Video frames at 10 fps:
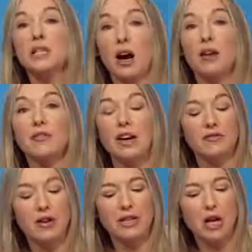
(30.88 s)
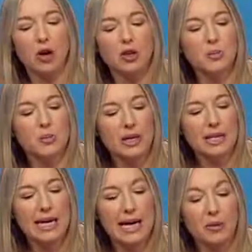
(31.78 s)
tough and very hard to break
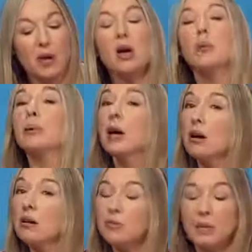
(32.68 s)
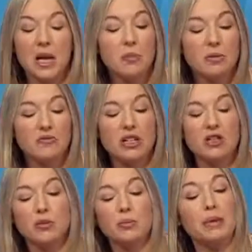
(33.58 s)
down. But I've been a
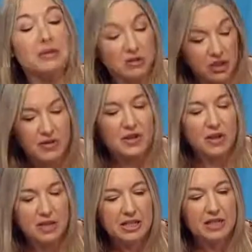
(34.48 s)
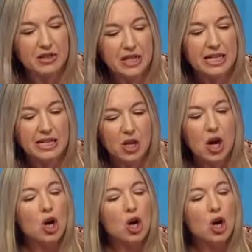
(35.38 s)
professional builder for 37 years.